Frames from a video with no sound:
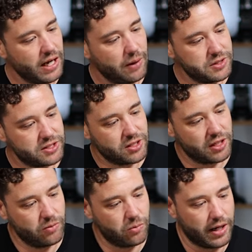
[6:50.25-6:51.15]
And we're just
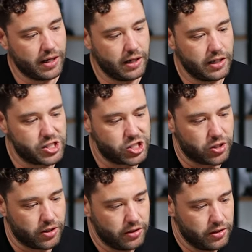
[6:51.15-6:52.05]
gonna run a
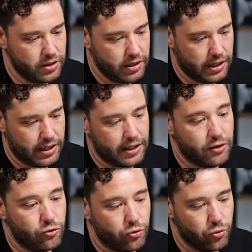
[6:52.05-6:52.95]
shot and
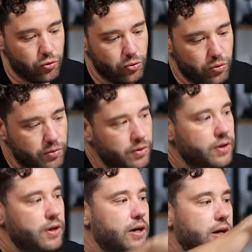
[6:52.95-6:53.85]
then do
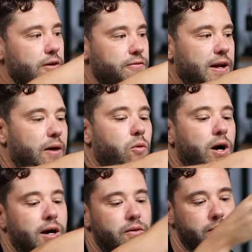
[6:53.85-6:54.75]
a flat
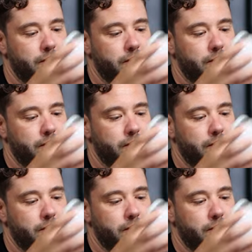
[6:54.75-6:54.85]
white.